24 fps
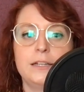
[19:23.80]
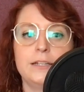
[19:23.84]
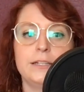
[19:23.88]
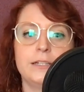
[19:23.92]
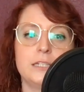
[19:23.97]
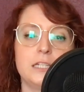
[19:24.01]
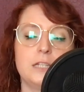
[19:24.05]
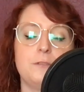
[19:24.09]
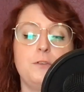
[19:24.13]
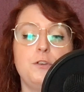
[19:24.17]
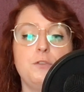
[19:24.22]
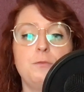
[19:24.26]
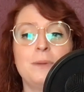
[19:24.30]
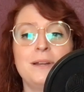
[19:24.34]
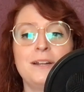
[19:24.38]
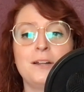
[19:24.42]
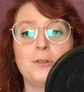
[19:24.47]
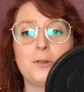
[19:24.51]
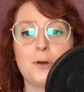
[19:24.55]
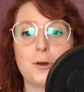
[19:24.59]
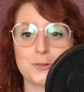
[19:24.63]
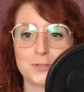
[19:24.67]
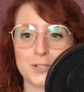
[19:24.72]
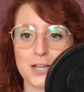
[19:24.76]
If you've been a
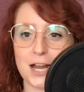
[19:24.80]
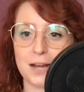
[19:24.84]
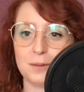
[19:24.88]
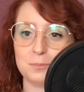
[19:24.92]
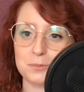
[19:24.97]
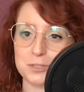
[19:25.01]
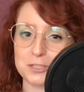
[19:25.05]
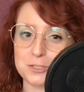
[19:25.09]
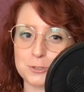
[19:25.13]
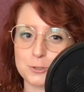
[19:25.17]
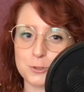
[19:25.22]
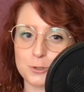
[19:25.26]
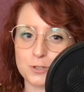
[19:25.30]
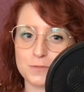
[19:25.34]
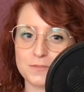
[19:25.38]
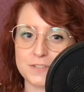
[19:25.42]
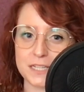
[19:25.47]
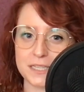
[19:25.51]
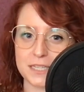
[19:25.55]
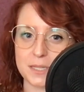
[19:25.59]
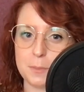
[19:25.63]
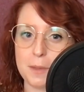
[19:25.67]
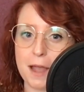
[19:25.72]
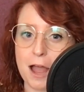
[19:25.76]
long-time listener of
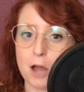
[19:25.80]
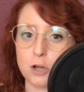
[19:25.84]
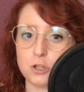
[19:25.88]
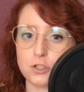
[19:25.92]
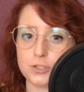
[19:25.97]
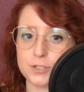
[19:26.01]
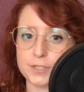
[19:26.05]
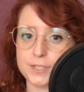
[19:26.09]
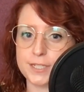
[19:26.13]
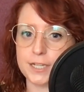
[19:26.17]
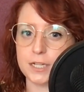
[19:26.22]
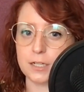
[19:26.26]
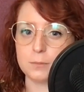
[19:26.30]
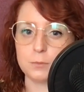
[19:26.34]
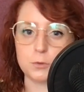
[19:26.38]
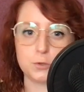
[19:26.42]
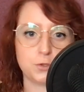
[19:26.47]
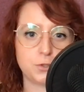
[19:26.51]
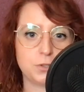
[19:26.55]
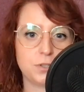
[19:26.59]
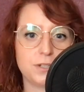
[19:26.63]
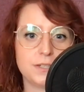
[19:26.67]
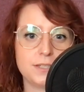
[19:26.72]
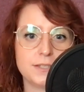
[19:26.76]
Deadly Passion's Terrible
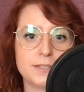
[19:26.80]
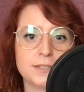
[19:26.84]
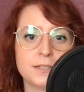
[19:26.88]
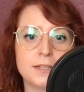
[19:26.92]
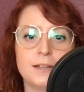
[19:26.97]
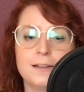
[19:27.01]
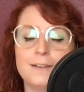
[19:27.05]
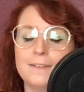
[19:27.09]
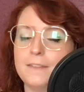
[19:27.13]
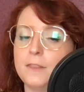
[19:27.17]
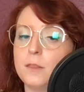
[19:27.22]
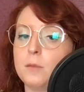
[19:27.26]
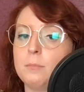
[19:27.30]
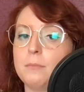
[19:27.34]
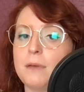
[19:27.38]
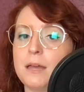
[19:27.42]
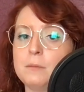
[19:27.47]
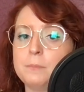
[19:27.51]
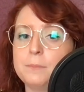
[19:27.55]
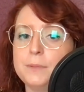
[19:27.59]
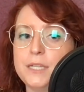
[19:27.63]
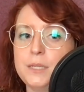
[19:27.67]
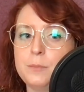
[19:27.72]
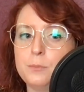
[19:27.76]
Joys, the men
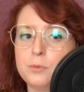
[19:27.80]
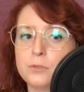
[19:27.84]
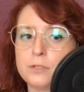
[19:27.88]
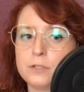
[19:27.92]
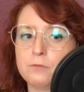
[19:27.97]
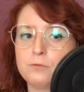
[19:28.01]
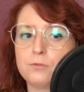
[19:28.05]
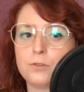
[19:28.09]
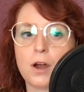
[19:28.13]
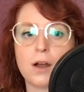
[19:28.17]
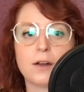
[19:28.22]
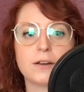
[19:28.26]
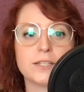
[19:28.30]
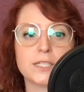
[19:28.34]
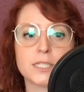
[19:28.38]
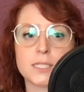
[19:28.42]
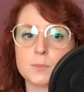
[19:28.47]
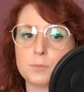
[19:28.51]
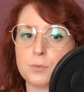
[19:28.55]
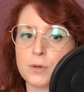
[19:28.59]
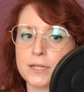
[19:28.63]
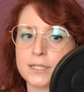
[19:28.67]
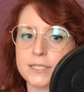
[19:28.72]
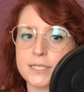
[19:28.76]
peopling Ferrari's
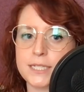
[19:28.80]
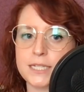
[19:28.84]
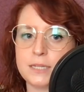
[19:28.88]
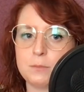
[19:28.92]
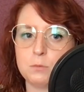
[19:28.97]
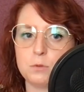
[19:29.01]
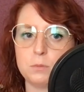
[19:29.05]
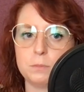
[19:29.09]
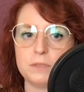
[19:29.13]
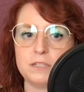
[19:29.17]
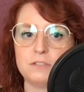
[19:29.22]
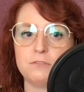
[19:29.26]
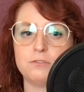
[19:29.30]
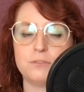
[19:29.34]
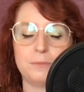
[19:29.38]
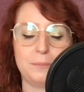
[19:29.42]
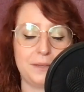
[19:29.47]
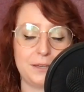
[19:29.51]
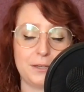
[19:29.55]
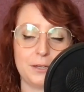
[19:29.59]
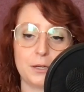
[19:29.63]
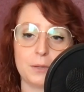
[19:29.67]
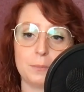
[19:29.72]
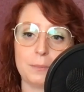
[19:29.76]
spring team will be
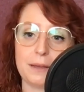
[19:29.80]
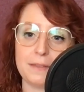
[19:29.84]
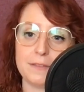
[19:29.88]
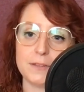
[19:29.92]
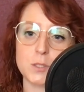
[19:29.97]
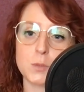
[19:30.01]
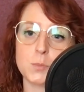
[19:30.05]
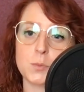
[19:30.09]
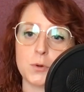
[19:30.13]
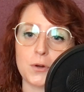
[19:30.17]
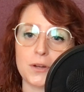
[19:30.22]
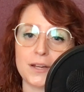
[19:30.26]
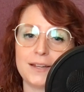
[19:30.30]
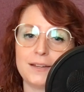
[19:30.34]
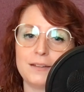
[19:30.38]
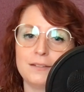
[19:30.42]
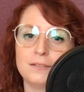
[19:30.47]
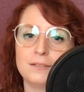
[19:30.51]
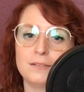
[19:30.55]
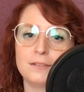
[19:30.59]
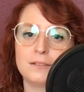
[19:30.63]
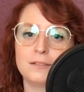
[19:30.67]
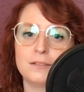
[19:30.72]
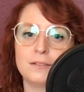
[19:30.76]
familiar by this point.
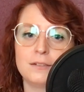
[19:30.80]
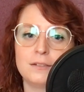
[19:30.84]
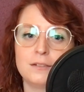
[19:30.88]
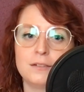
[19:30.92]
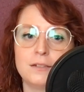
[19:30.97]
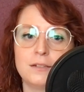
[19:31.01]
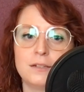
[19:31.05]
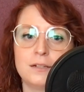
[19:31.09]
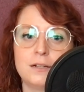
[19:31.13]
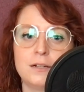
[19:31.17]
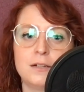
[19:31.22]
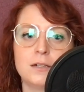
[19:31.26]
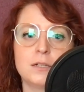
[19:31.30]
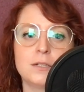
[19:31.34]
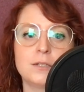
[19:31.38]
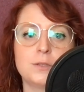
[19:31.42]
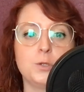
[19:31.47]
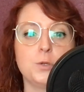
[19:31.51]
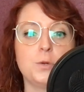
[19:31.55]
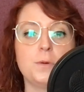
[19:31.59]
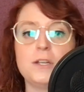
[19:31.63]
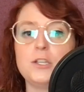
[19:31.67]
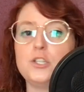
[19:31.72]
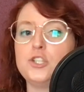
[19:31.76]

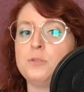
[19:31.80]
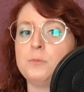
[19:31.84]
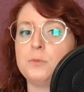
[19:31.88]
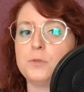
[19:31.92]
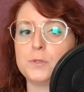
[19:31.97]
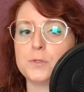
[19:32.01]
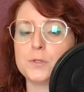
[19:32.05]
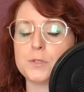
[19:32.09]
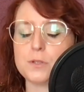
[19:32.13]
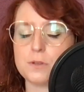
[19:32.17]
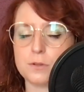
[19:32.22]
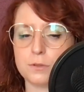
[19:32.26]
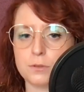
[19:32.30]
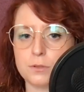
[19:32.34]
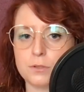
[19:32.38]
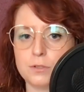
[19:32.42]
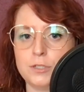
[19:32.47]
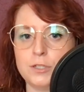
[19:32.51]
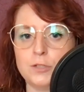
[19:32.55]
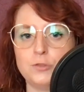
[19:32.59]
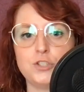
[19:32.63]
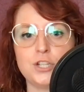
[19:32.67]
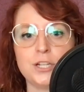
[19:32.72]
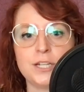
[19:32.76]
Luigi Musso,
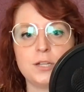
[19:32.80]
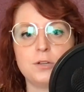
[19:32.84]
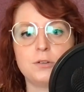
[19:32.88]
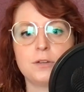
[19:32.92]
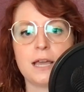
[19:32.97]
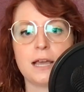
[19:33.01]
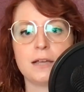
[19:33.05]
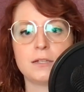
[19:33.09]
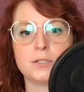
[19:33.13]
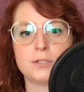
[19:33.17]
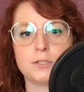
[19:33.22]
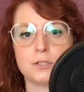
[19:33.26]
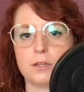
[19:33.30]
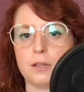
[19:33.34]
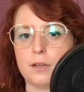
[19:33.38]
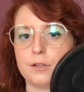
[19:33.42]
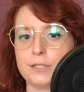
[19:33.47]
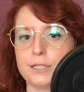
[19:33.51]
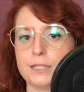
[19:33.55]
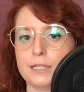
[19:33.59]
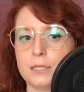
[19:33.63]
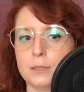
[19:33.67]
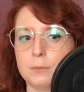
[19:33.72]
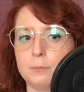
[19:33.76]
Eugenio
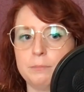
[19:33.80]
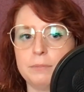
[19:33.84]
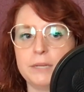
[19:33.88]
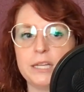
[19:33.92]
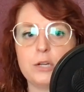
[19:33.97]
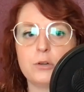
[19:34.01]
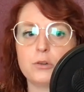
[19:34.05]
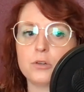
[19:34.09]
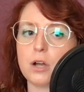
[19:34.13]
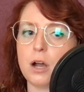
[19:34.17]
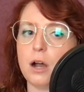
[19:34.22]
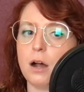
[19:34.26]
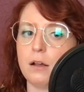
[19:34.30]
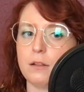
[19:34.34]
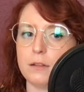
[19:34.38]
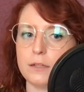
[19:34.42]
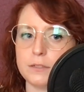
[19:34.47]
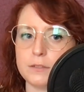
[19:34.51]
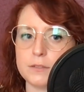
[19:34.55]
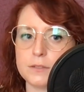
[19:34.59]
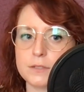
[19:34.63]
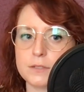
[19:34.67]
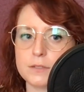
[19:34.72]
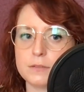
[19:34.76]
Castellotti, Peter
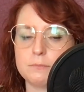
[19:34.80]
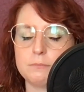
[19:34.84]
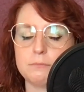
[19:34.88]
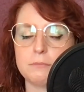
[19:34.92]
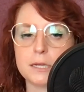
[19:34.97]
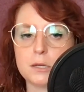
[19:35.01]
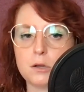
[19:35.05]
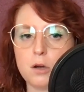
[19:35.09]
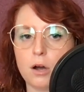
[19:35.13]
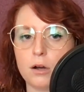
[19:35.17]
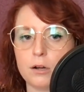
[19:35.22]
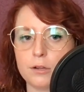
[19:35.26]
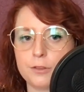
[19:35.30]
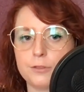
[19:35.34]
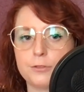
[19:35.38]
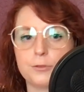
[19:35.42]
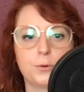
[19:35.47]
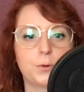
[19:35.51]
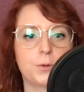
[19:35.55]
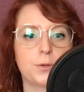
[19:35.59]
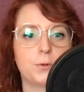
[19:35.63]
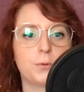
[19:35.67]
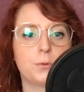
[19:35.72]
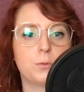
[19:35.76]
Collins, Mike
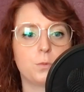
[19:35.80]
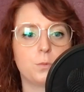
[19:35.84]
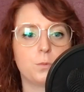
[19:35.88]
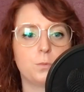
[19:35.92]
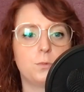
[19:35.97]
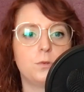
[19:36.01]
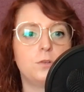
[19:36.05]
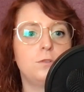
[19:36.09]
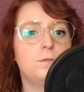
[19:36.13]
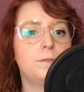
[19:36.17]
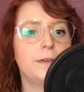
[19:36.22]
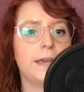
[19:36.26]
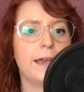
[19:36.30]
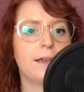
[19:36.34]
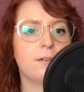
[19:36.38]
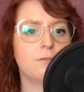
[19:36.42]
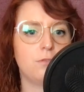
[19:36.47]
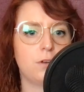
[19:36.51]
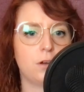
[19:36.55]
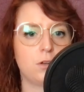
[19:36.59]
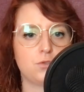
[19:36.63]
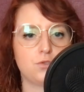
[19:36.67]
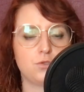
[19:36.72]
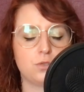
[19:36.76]
Hawthorne, Wolfgang
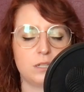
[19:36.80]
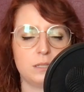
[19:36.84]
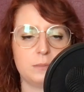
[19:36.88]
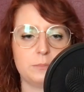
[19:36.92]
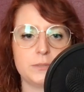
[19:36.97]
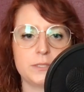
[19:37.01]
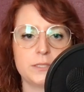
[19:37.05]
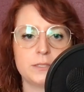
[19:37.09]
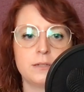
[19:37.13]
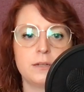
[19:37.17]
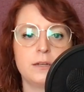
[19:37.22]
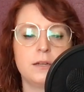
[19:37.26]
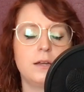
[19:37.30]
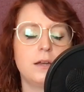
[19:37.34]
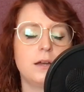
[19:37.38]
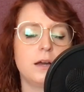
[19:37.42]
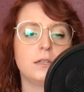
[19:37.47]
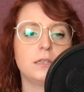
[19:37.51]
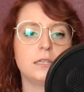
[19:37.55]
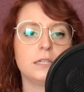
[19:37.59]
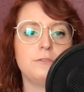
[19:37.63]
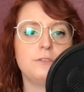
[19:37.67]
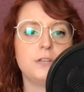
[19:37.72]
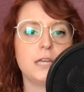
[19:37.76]
von Trips,
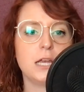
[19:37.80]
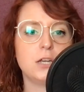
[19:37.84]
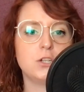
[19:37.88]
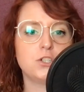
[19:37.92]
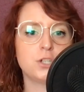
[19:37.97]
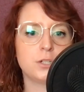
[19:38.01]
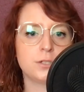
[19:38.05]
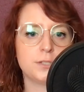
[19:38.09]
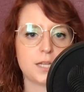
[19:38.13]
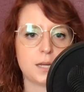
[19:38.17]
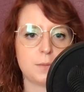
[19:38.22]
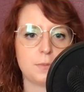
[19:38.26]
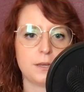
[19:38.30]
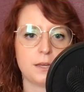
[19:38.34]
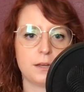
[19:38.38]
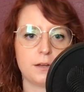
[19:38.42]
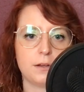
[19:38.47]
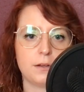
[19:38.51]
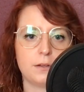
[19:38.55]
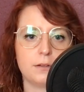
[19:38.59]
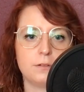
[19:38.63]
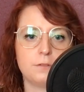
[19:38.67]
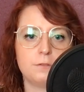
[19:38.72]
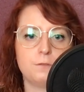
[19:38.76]
Olivier
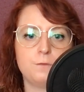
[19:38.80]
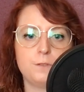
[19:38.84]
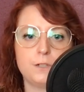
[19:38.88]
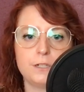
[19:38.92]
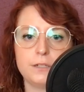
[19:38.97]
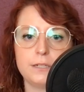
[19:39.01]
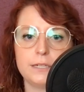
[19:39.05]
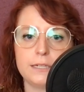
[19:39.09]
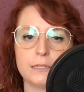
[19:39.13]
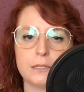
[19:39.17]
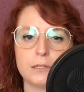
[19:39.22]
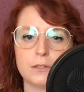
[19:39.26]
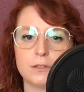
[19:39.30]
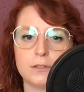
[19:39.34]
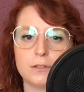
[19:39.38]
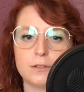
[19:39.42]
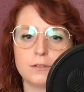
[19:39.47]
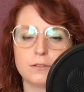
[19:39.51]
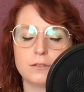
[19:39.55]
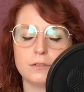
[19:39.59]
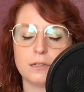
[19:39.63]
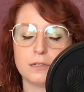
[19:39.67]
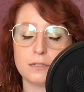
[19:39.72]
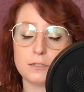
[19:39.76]
Gendabien, Phil Hill,
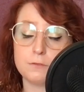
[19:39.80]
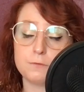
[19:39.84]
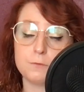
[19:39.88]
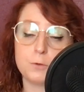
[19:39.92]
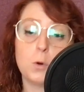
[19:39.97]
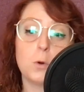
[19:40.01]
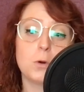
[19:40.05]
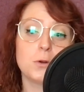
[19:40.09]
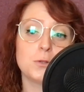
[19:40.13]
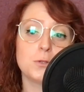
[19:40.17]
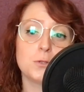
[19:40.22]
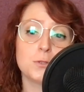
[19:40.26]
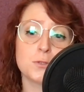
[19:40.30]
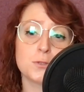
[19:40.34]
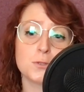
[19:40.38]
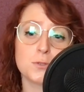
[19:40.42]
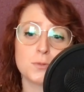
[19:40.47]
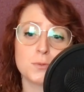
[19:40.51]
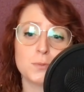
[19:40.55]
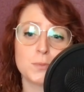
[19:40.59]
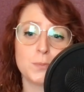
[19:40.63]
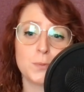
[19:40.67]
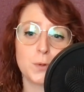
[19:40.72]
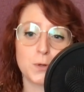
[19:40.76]
and of course,
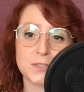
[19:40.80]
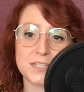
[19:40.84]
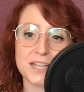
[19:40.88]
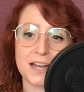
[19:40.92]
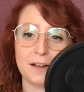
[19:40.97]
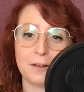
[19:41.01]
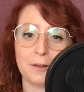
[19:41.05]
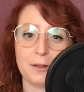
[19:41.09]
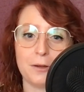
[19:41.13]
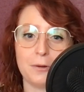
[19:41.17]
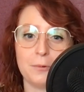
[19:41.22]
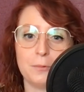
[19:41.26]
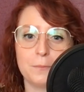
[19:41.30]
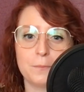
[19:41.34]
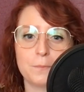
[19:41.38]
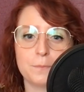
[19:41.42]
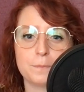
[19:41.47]
Portago.